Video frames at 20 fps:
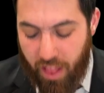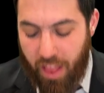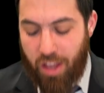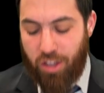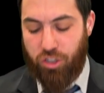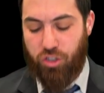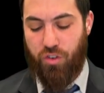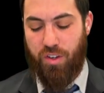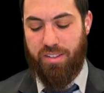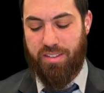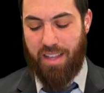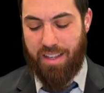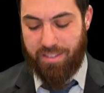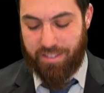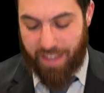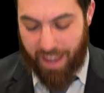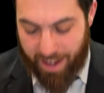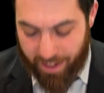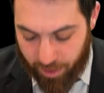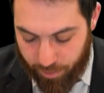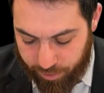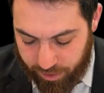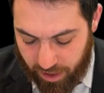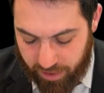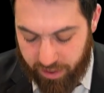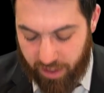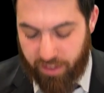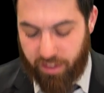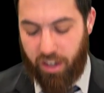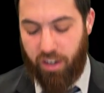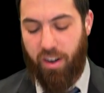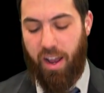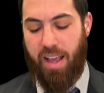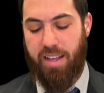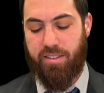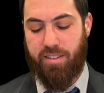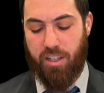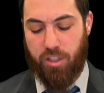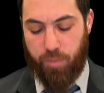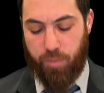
She says Kelim Zedin Deraisa.